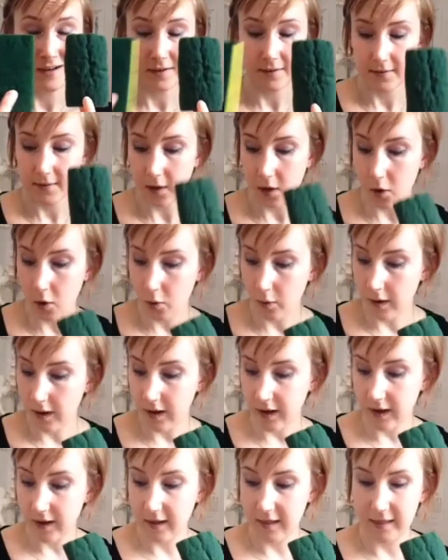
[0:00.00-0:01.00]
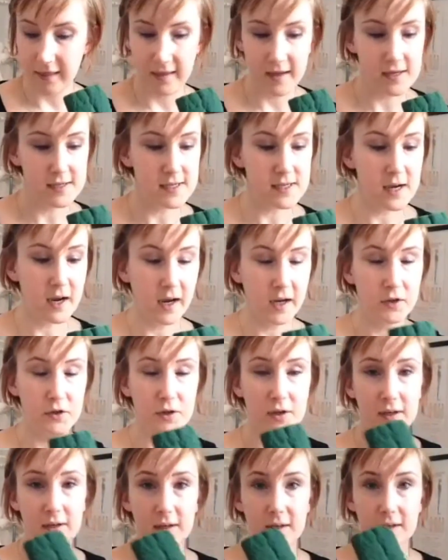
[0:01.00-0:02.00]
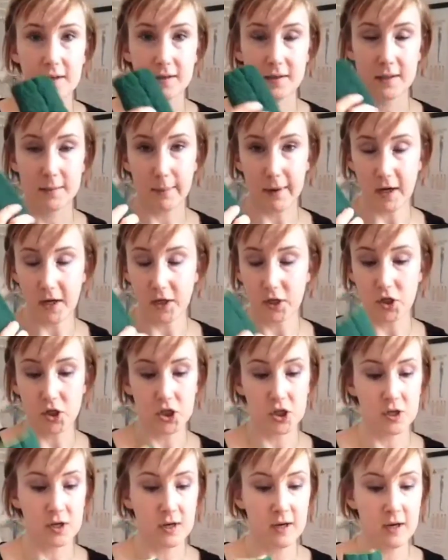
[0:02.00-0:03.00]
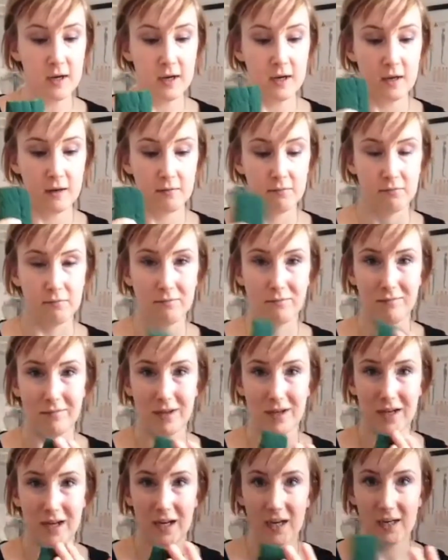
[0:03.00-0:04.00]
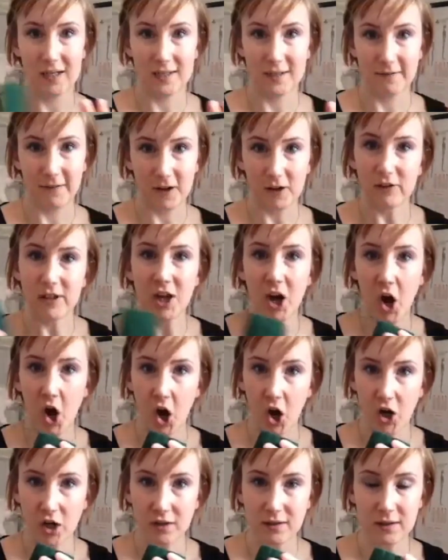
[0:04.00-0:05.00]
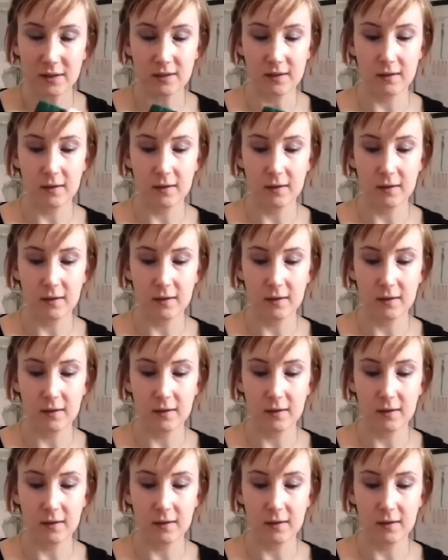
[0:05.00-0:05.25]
So the dehydrated sponge, it's fairly hard.